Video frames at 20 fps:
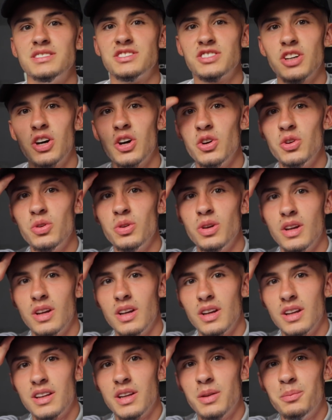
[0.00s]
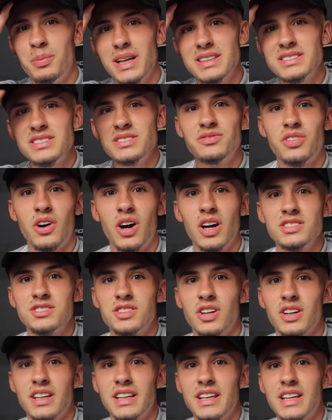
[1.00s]
So, the best advice
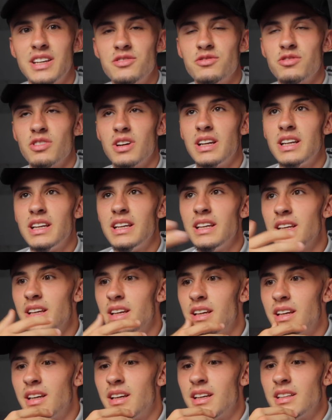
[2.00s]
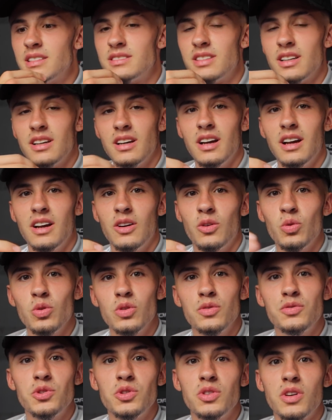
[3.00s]
I can give, really, to
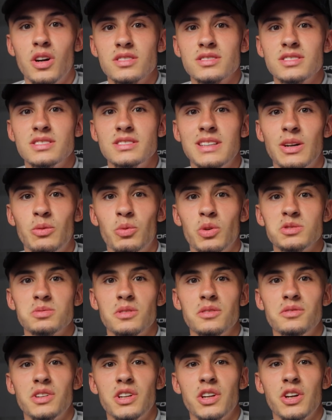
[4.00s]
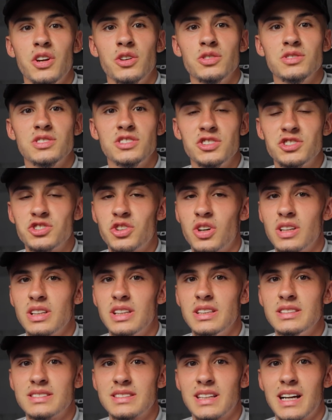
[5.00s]
all of you youngsters that watch my videos and you're trying to
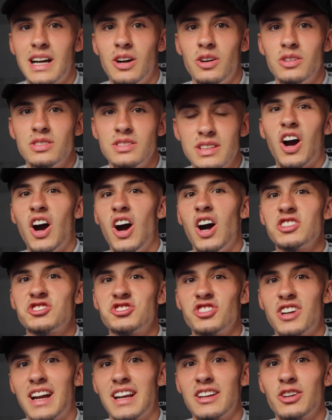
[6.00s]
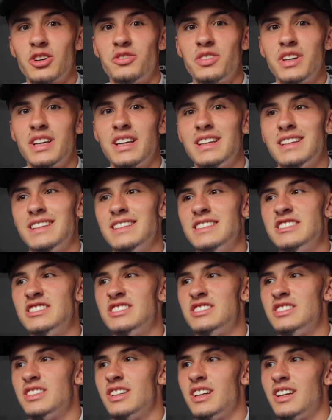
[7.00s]
get scouted, the harsh reality of it
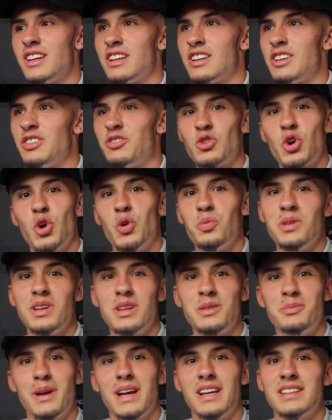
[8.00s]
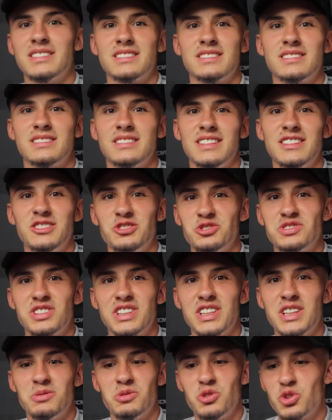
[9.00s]
is you've got to be the best in your
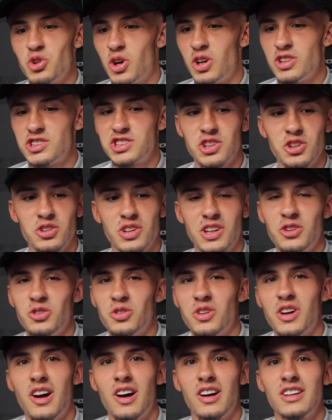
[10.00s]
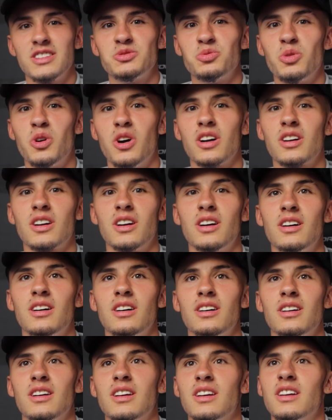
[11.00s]
team. You've got to show that you're the hardest
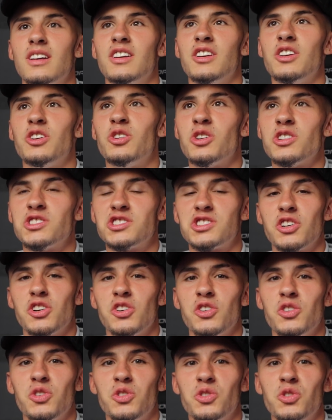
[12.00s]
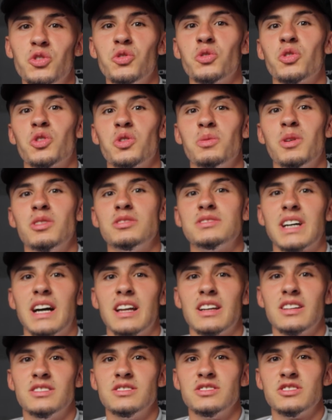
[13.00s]
worker. You've got to show you've got the most
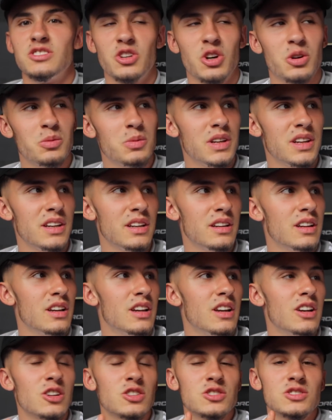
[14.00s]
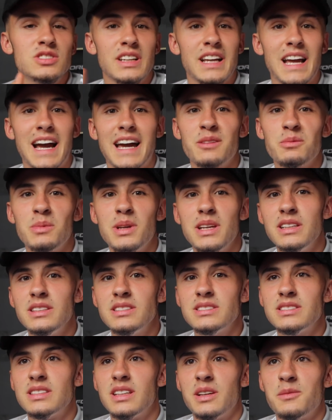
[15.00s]
talent. Do you know what I mean? Because
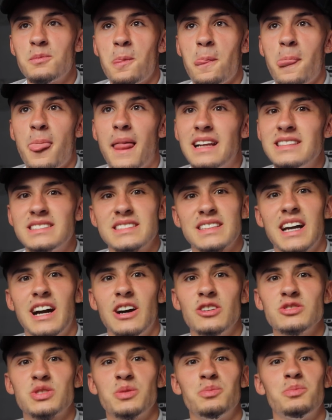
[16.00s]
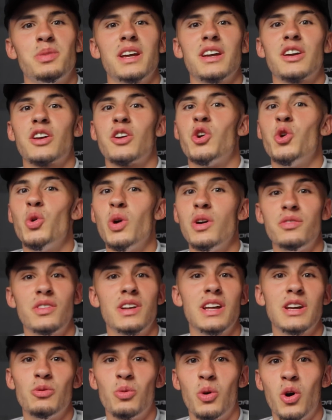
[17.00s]
academies and scouts can pick whoever
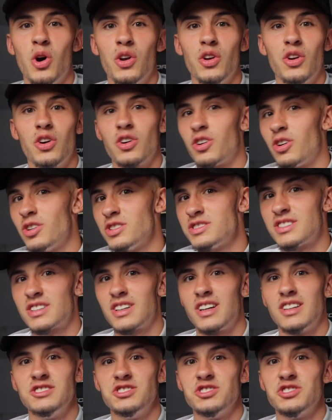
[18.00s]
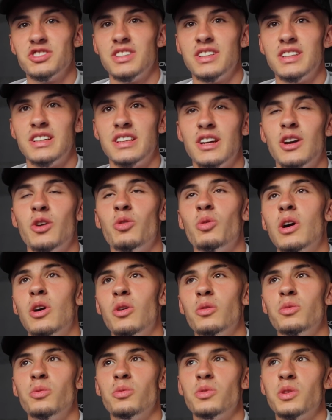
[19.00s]
they want across the country.
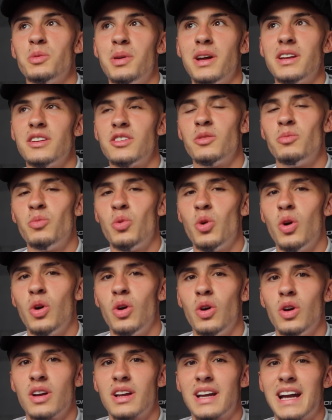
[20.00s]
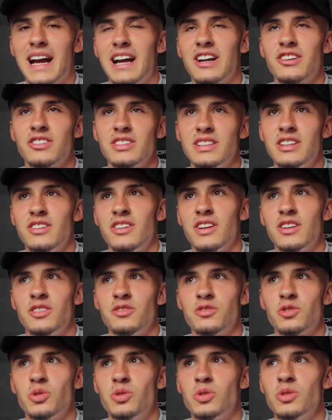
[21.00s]
Well, depending on what category they're in,
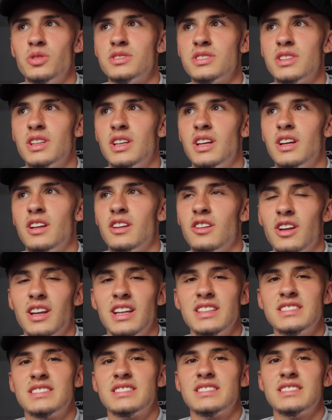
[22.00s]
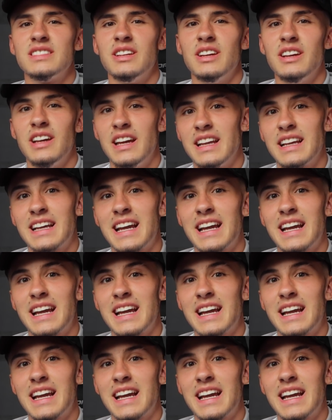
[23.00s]
of course. Like, there's in